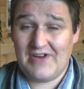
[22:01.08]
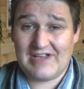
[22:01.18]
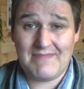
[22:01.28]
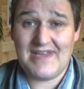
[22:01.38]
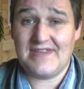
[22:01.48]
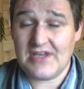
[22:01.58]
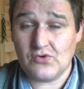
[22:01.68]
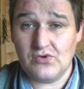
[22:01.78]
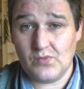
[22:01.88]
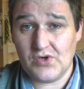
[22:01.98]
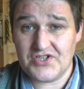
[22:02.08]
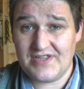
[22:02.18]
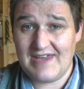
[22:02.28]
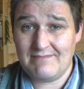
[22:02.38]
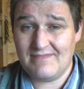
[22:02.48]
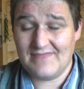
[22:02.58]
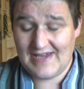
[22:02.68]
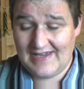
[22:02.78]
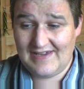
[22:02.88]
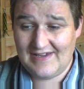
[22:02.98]
recommend that you go and watch them.
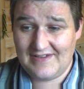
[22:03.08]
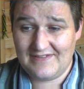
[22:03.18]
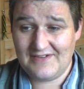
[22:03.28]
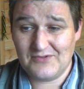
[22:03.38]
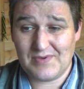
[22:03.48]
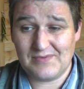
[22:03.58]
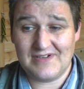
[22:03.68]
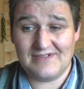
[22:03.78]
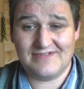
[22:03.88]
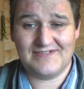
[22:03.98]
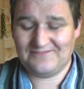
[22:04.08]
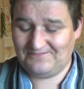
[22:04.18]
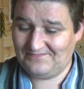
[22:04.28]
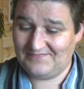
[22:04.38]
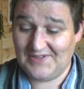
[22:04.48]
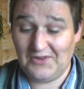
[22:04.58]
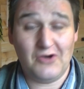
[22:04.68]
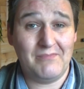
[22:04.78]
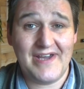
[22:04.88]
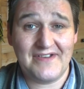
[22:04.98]
Uh, they'll probably a
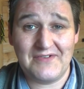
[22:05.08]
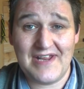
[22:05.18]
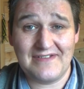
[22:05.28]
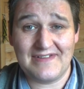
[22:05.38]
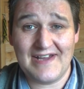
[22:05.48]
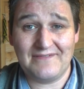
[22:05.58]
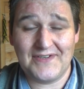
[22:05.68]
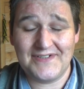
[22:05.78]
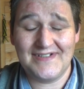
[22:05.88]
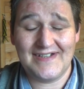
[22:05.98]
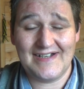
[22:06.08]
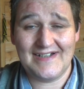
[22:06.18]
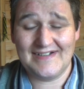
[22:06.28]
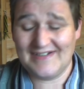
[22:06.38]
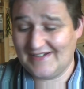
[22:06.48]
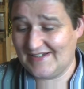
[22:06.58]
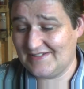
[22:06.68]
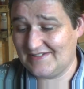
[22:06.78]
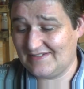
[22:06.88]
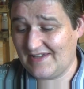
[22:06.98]
lot better than anything I've done uh,
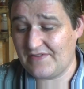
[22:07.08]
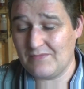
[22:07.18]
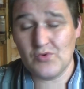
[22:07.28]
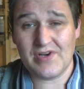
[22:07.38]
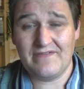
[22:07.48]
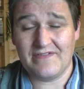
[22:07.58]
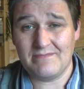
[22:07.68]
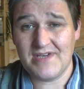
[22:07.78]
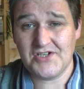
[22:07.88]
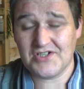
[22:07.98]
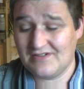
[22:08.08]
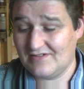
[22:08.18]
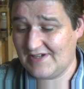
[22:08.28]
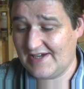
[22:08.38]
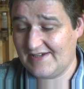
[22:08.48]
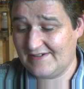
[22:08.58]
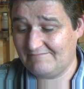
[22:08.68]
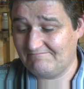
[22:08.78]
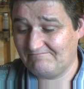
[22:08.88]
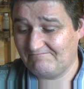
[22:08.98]
and give you more information. Um,